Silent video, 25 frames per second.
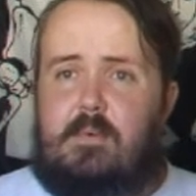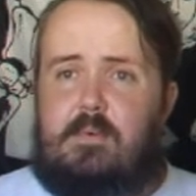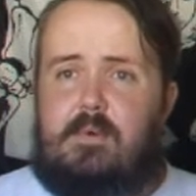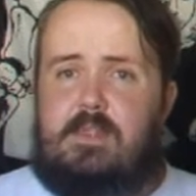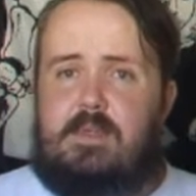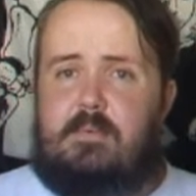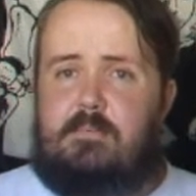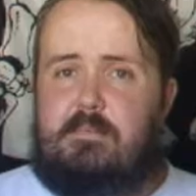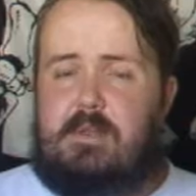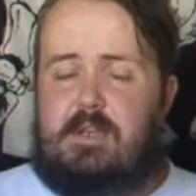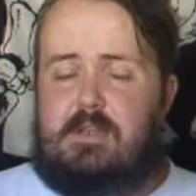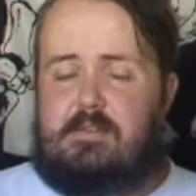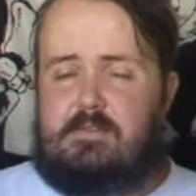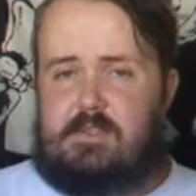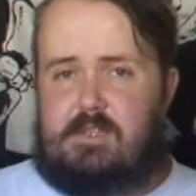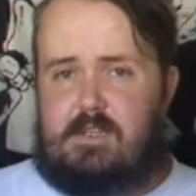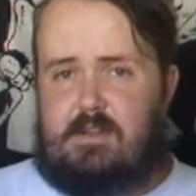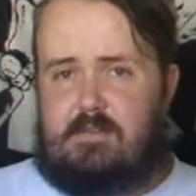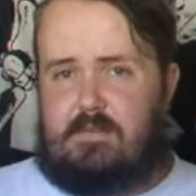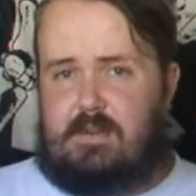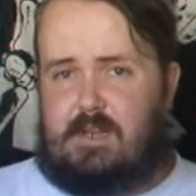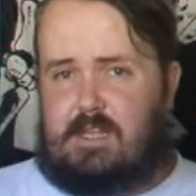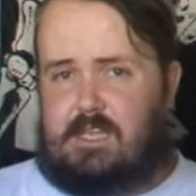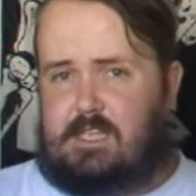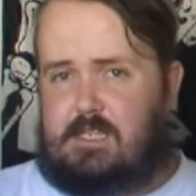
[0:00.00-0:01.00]
with a bit of
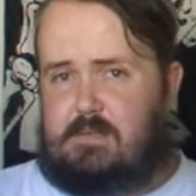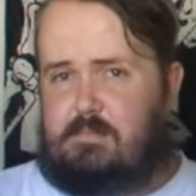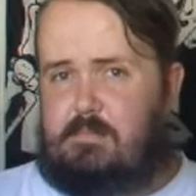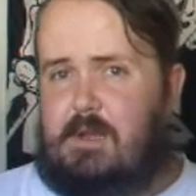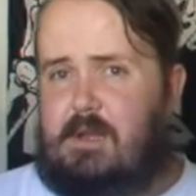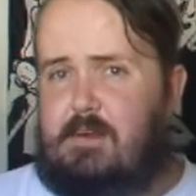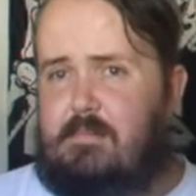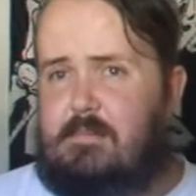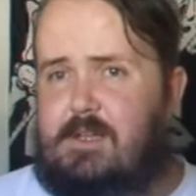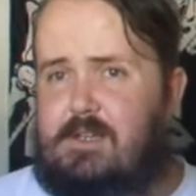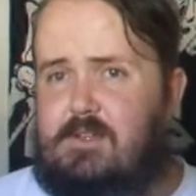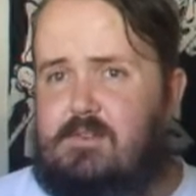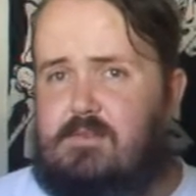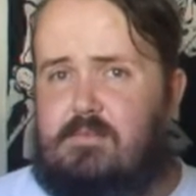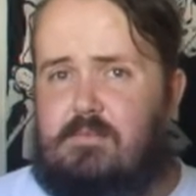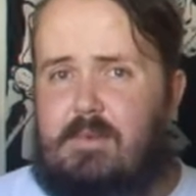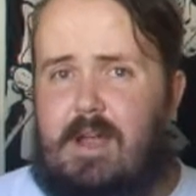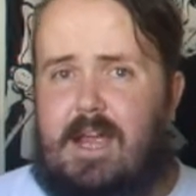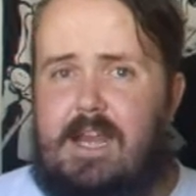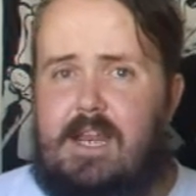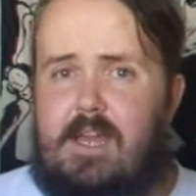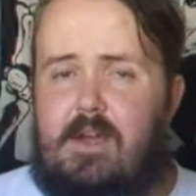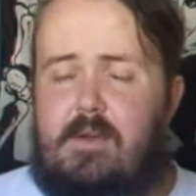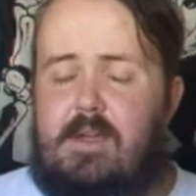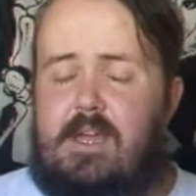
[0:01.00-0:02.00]
sort of an experimental
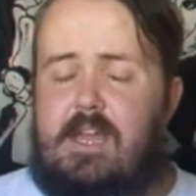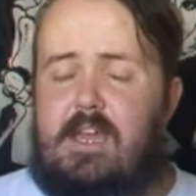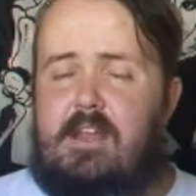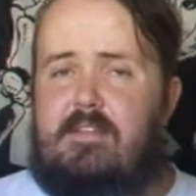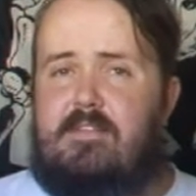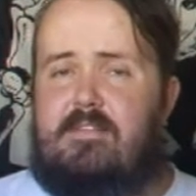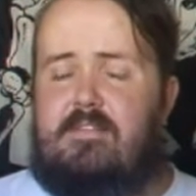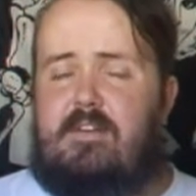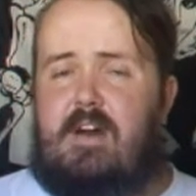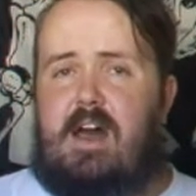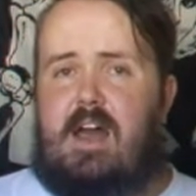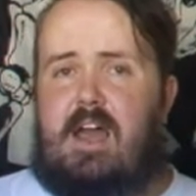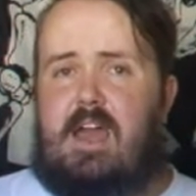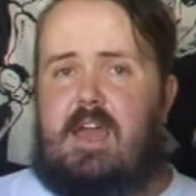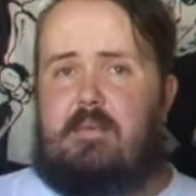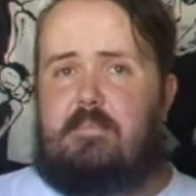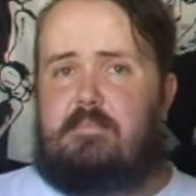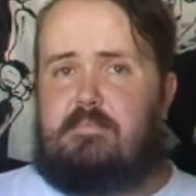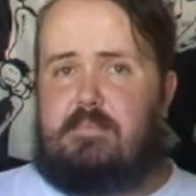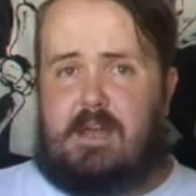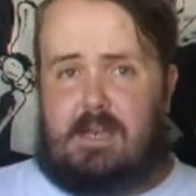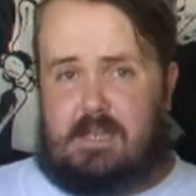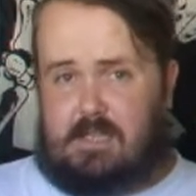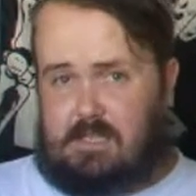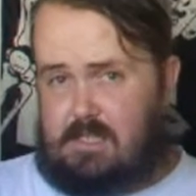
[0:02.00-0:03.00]
Radiohead vibe,
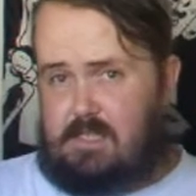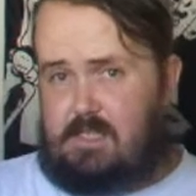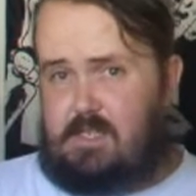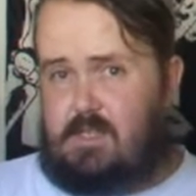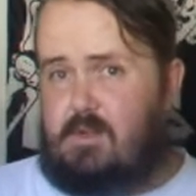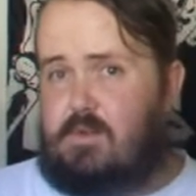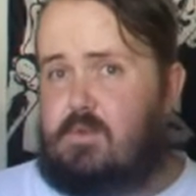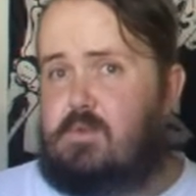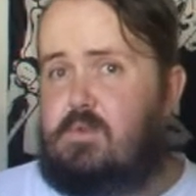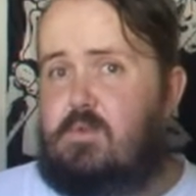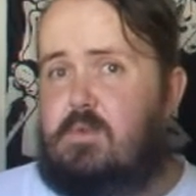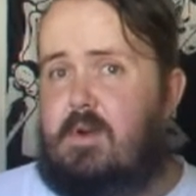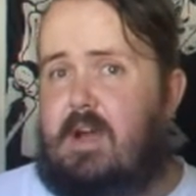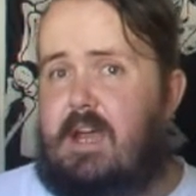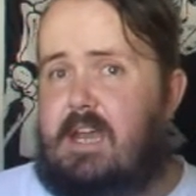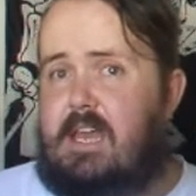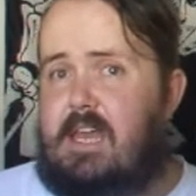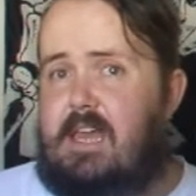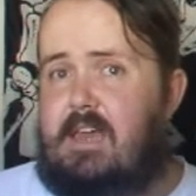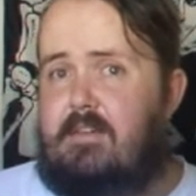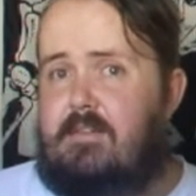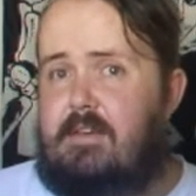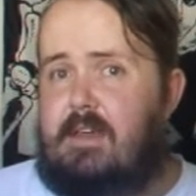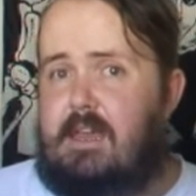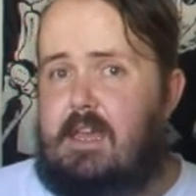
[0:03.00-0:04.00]
but is still quite
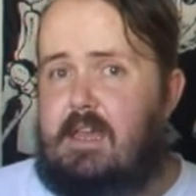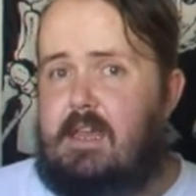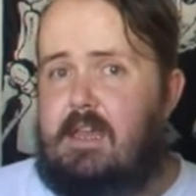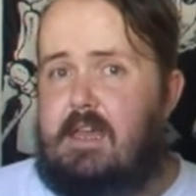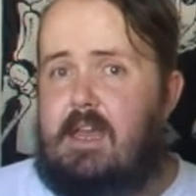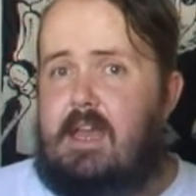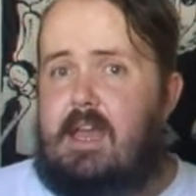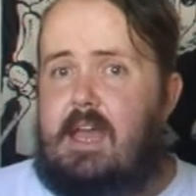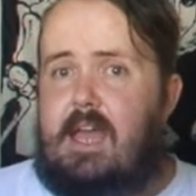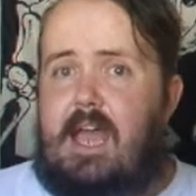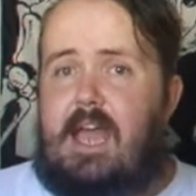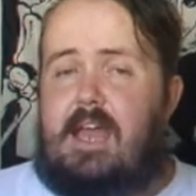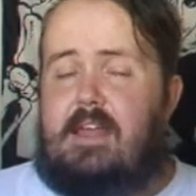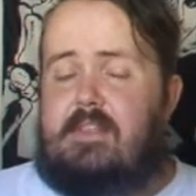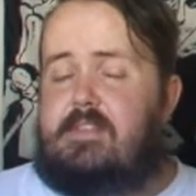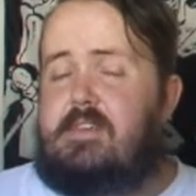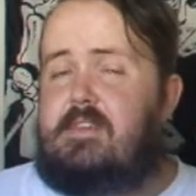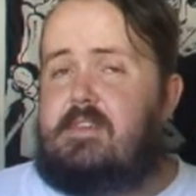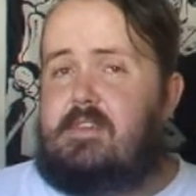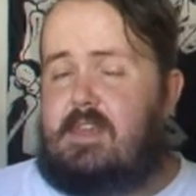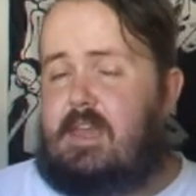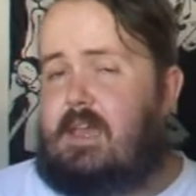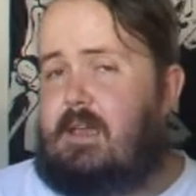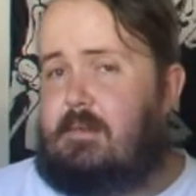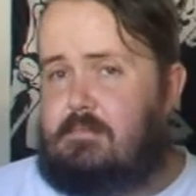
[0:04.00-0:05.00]
heavy at the
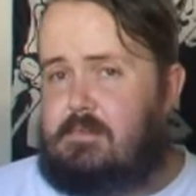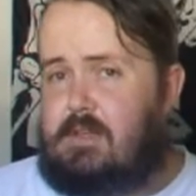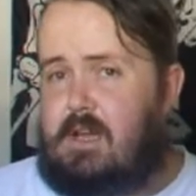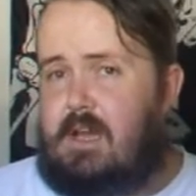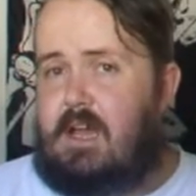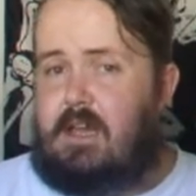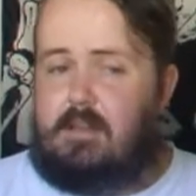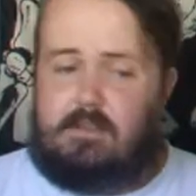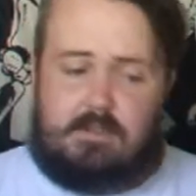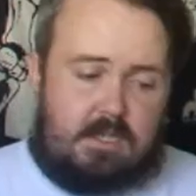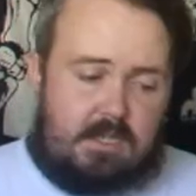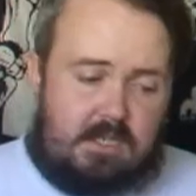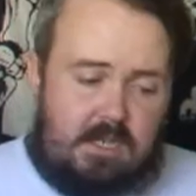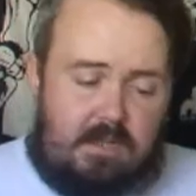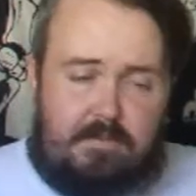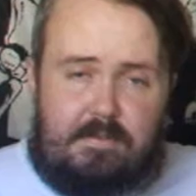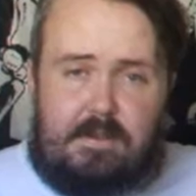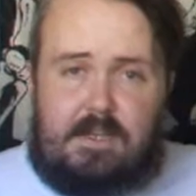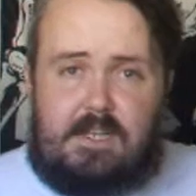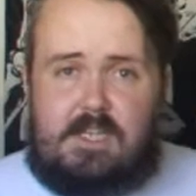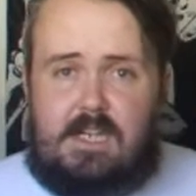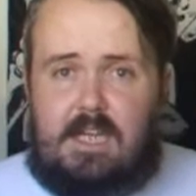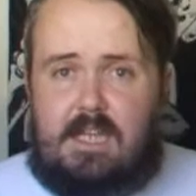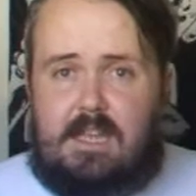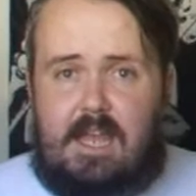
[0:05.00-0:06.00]
same time. So
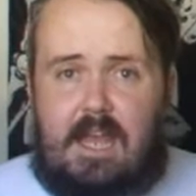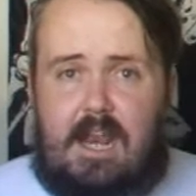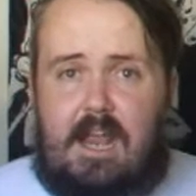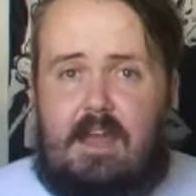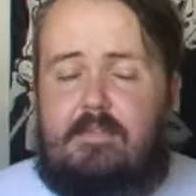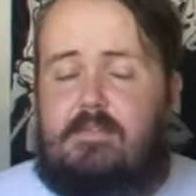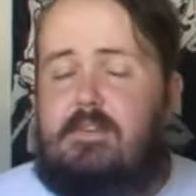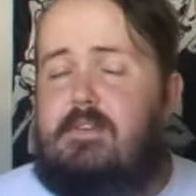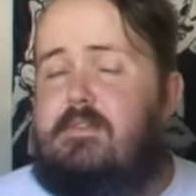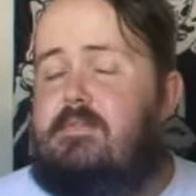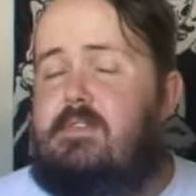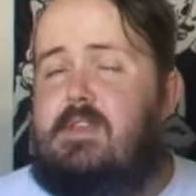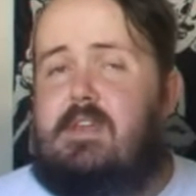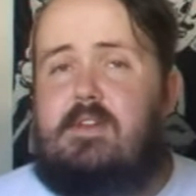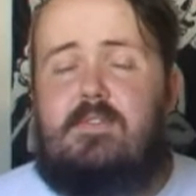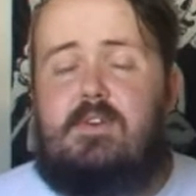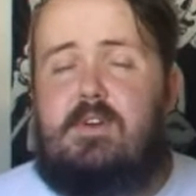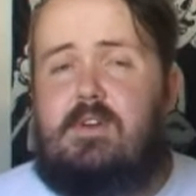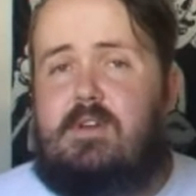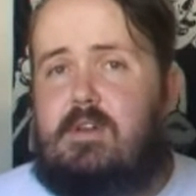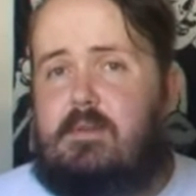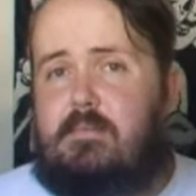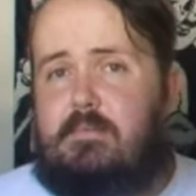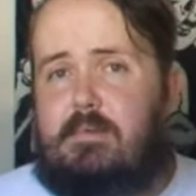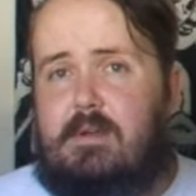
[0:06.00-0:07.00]
definitely check that out. If you've never
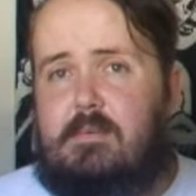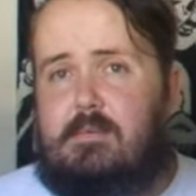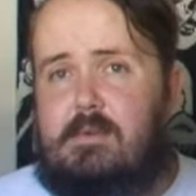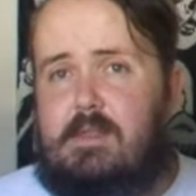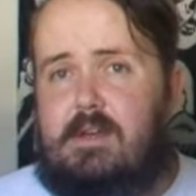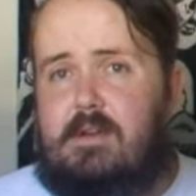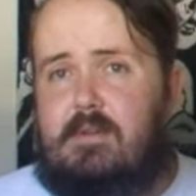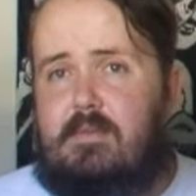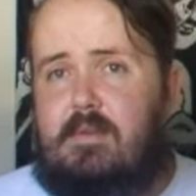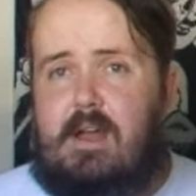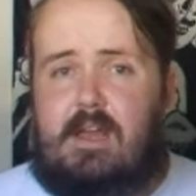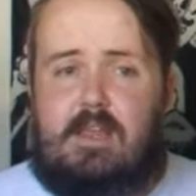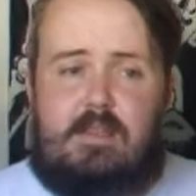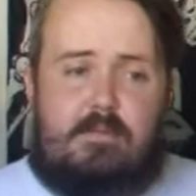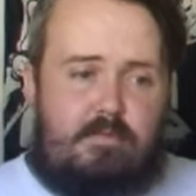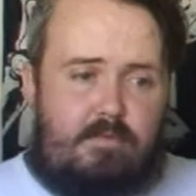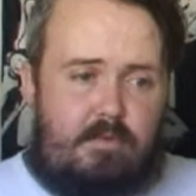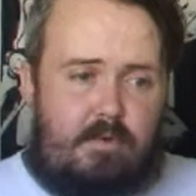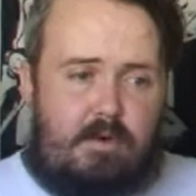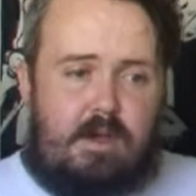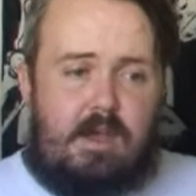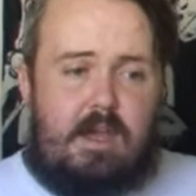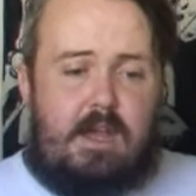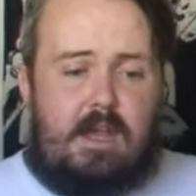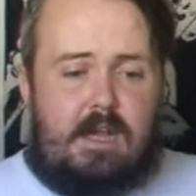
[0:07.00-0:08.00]
heard of Bring Me the Horizon
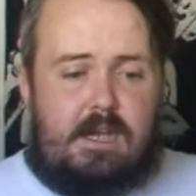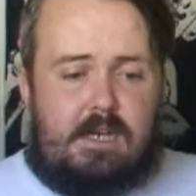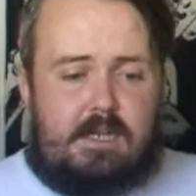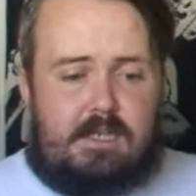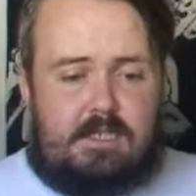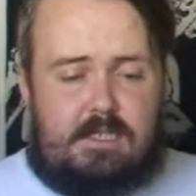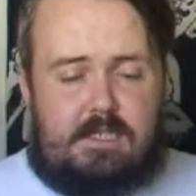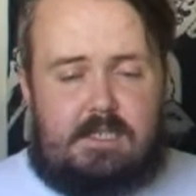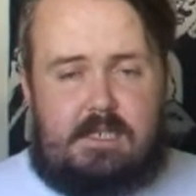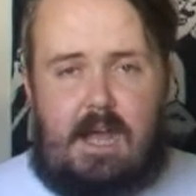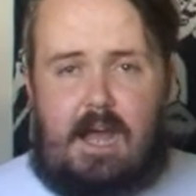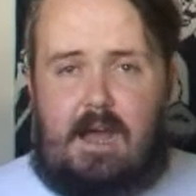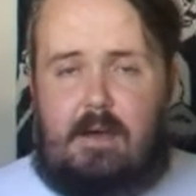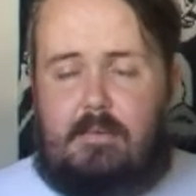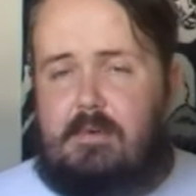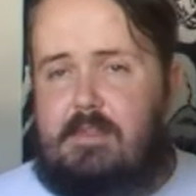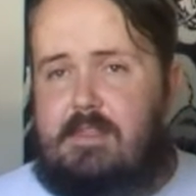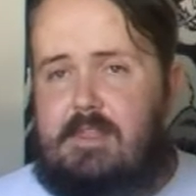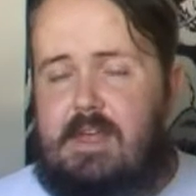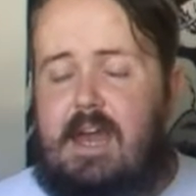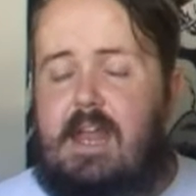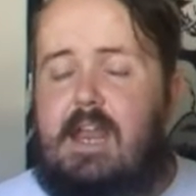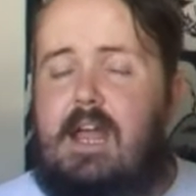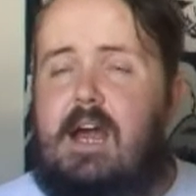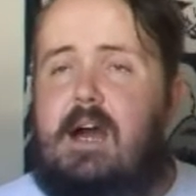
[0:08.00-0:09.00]
before, start
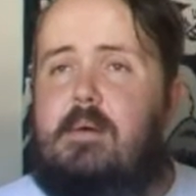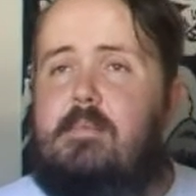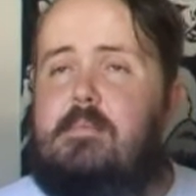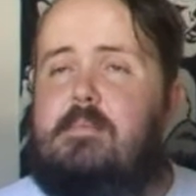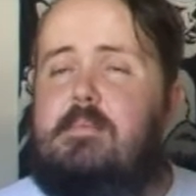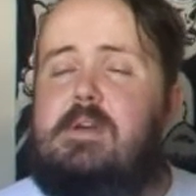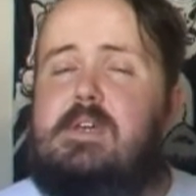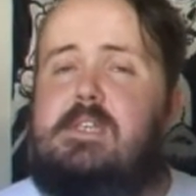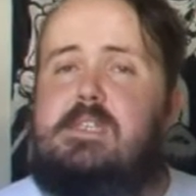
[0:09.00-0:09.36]
with that album.